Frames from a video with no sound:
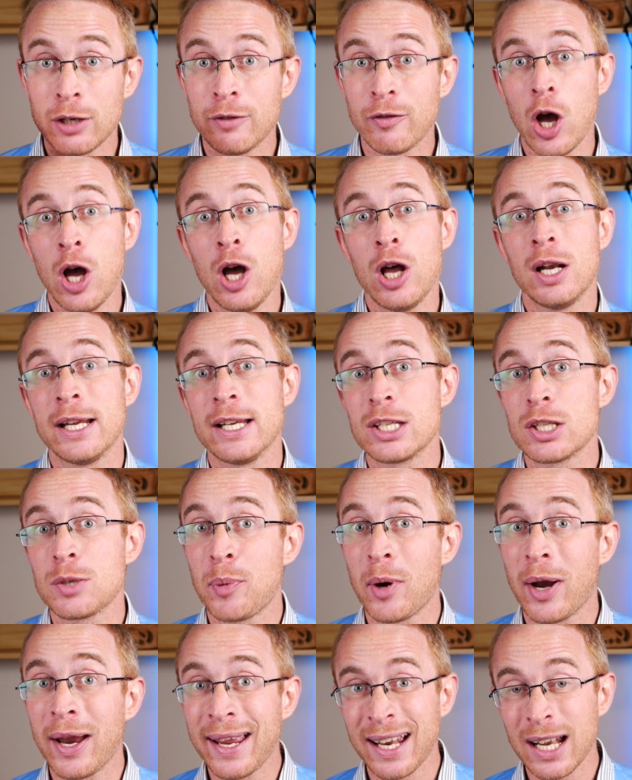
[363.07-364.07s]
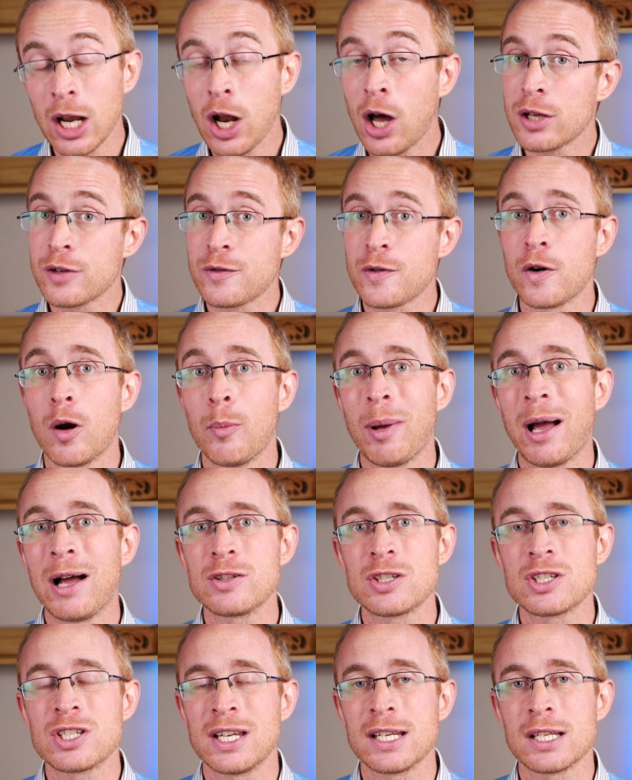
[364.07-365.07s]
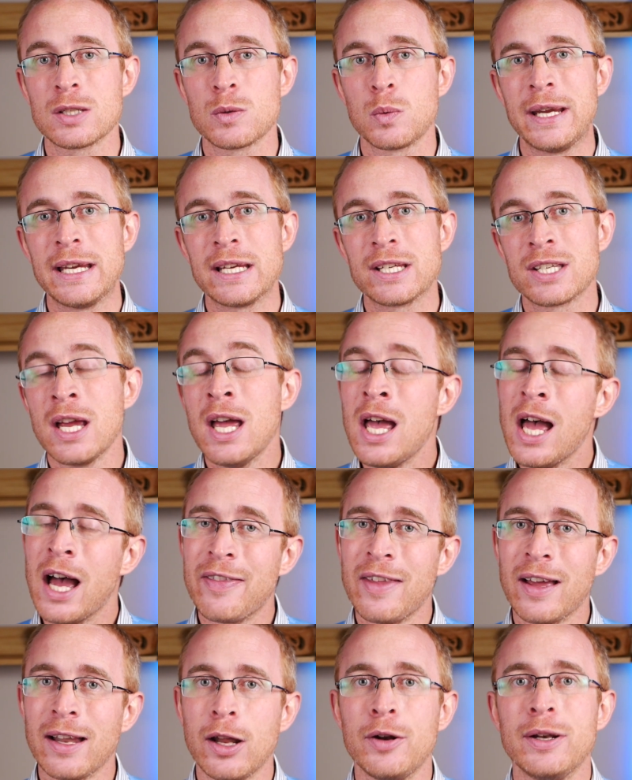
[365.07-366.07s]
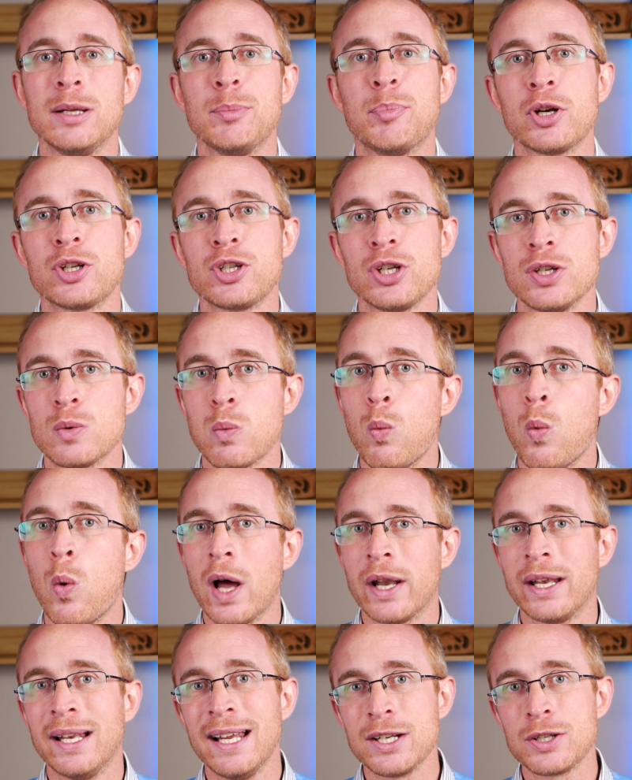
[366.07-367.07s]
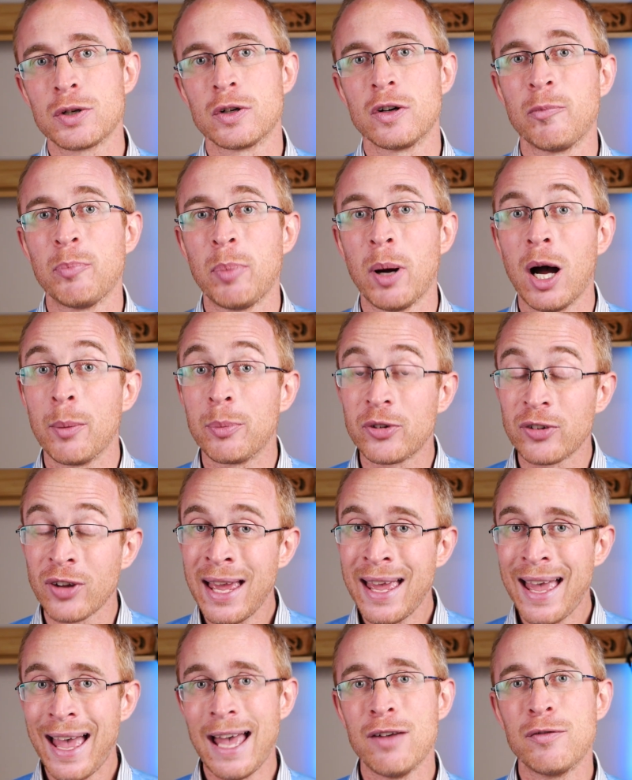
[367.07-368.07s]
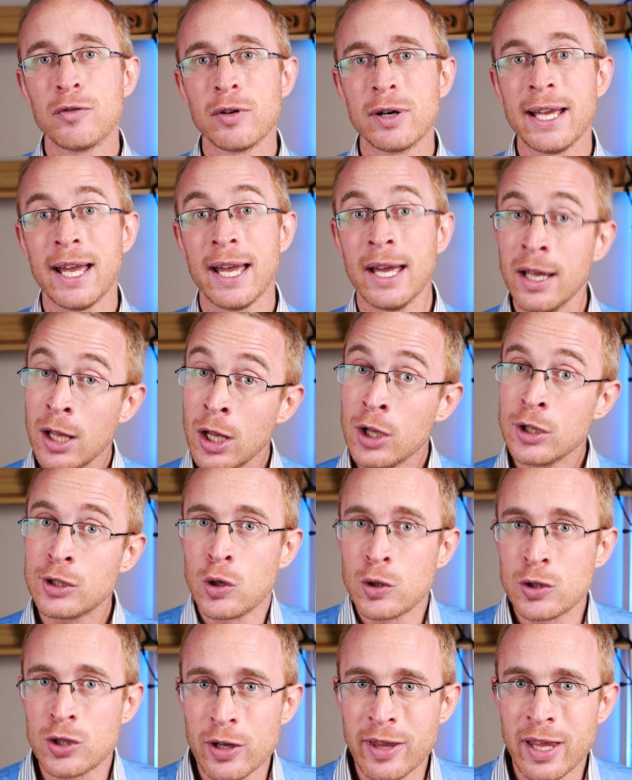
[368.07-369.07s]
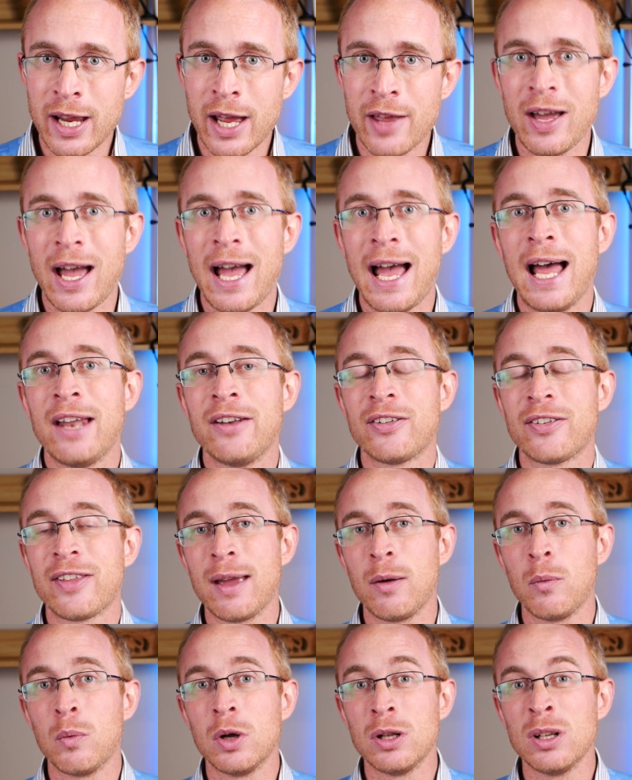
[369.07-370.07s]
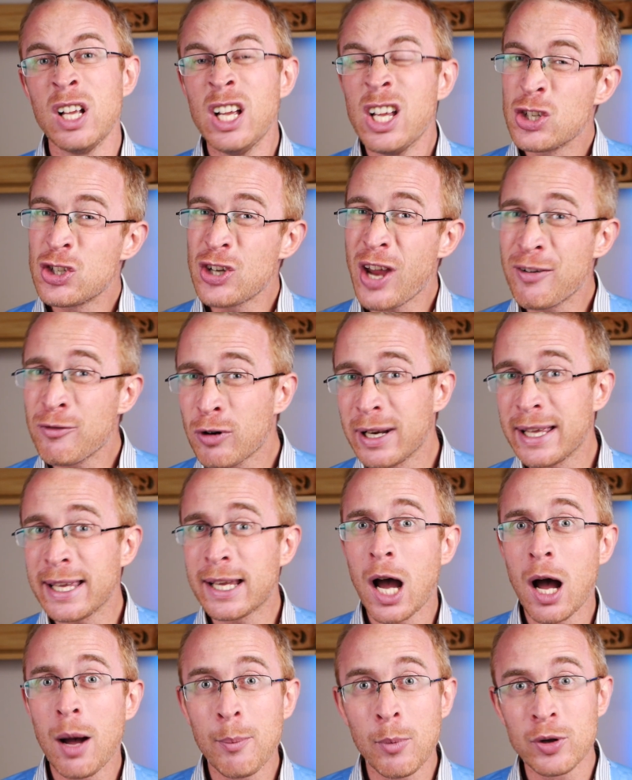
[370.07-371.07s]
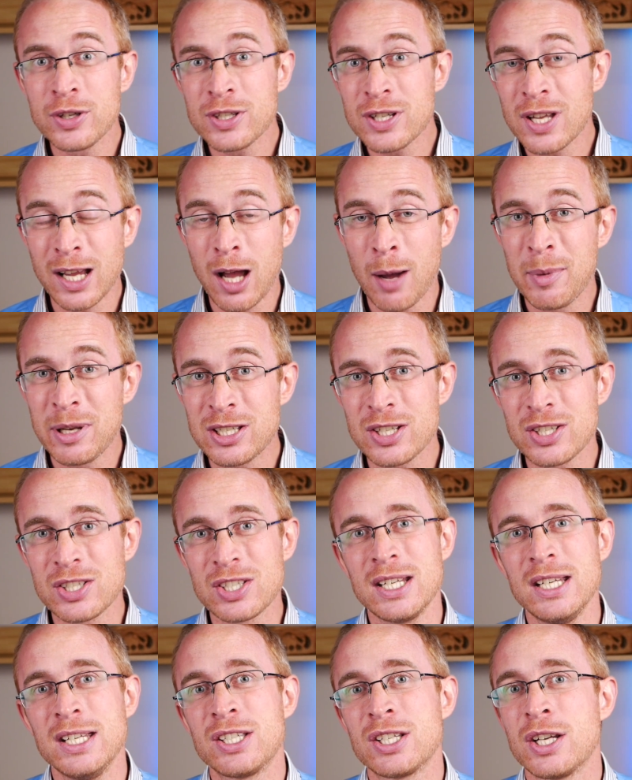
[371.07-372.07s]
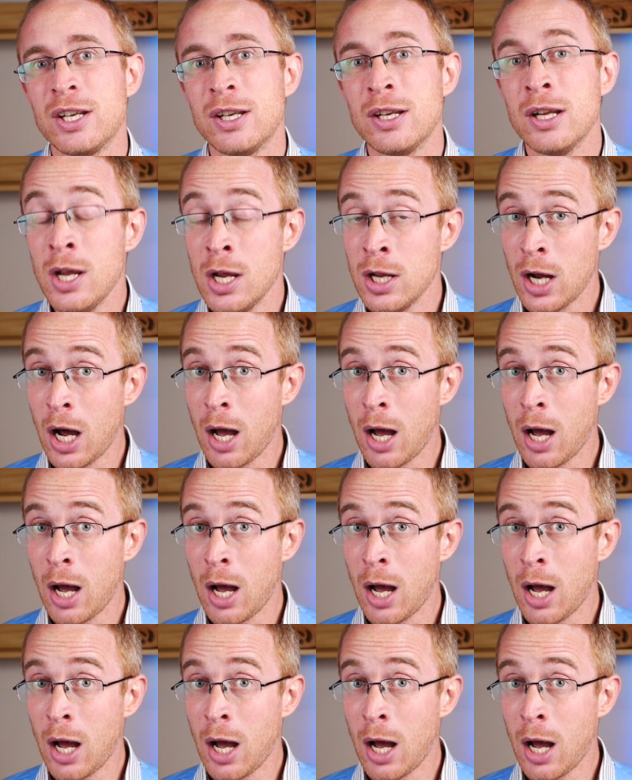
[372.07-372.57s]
kind of early spring. It lasts for about 6 weeks and they'll only produce one litter of pups every year. Dogs, on the other hand, they will generally come into season